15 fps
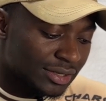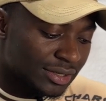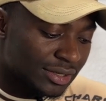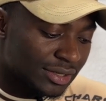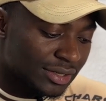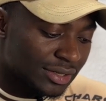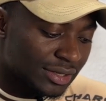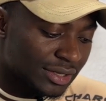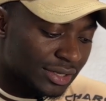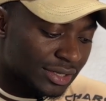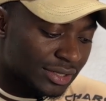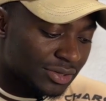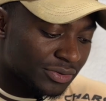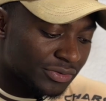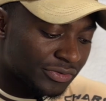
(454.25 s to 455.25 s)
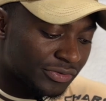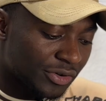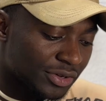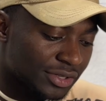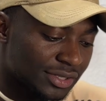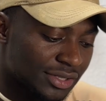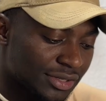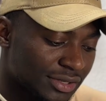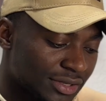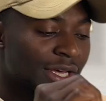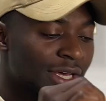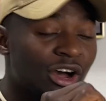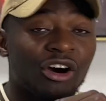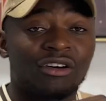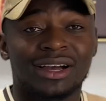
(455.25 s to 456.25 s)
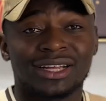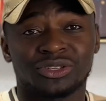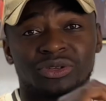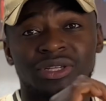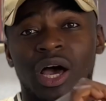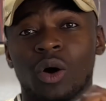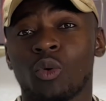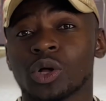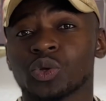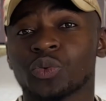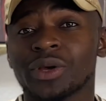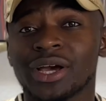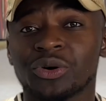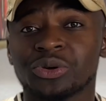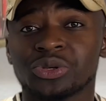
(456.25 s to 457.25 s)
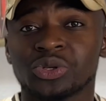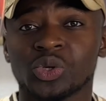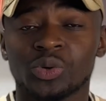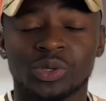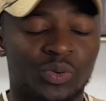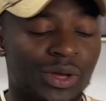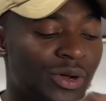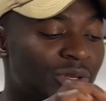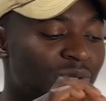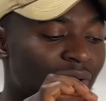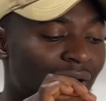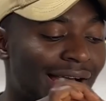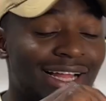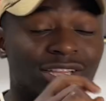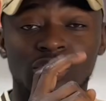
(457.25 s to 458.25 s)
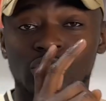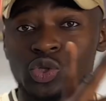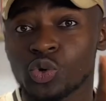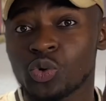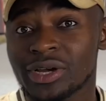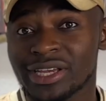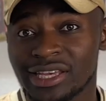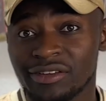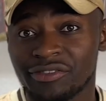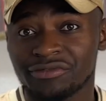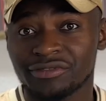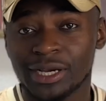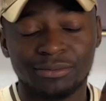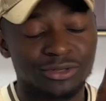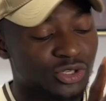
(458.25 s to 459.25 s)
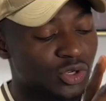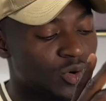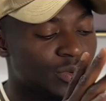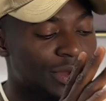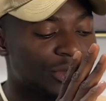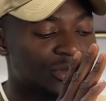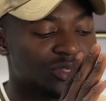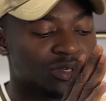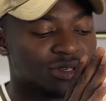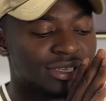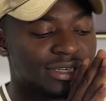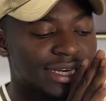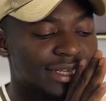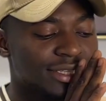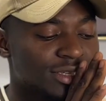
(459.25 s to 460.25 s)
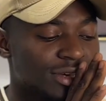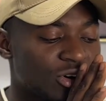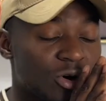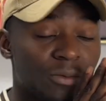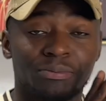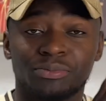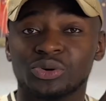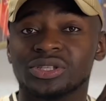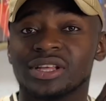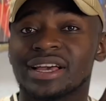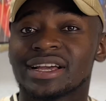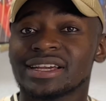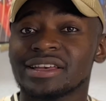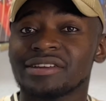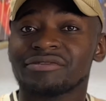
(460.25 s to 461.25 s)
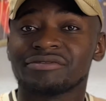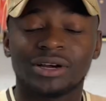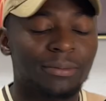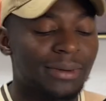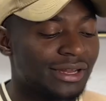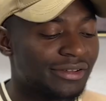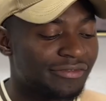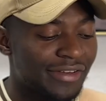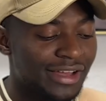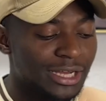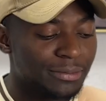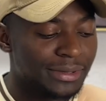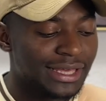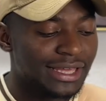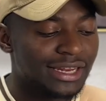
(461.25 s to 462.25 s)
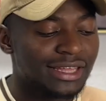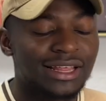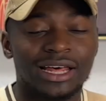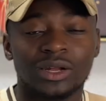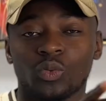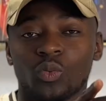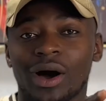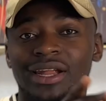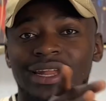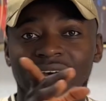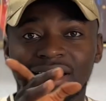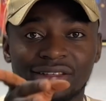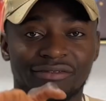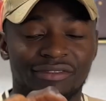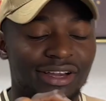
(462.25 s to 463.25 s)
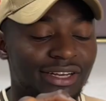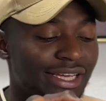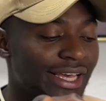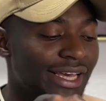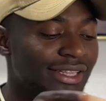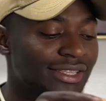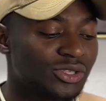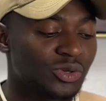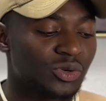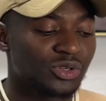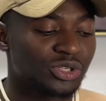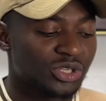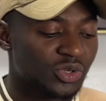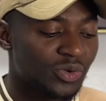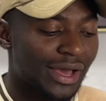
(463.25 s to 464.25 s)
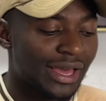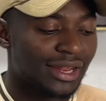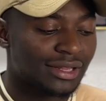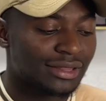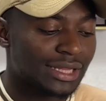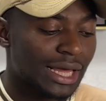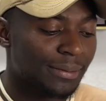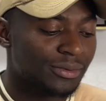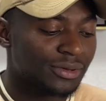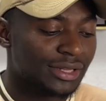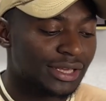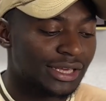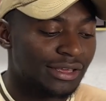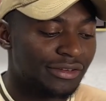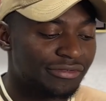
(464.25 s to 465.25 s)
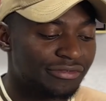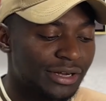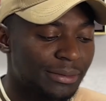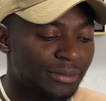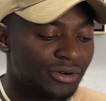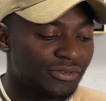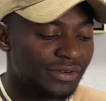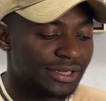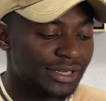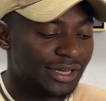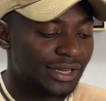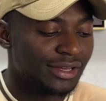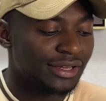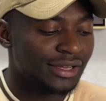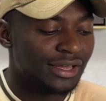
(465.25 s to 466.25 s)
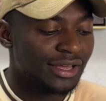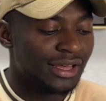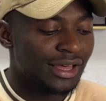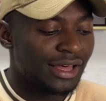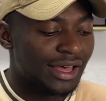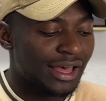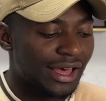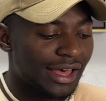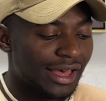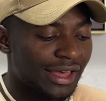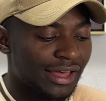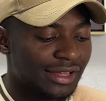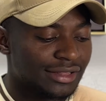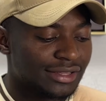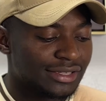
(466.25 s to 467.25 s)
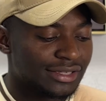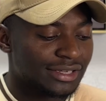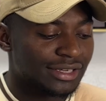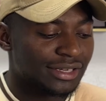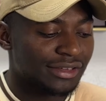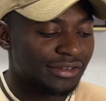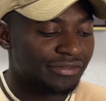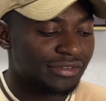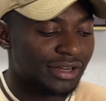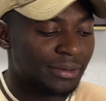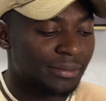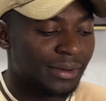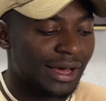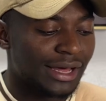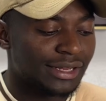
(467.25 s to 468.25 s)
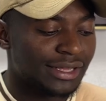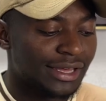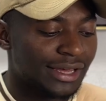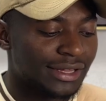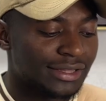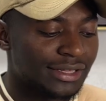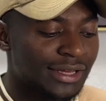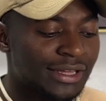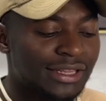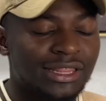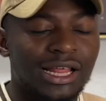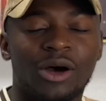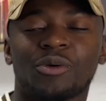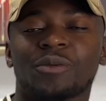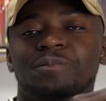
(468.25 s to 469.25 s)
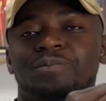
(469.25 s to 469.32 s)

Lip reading: yeah, so 40. All right, so now what we are going to do is we are going to add two keyframes. So we're going to create or put a keyframe at the very beginning and one at the very end. So just go ahead and tap on keyframe over there and keyframe at the end. Now,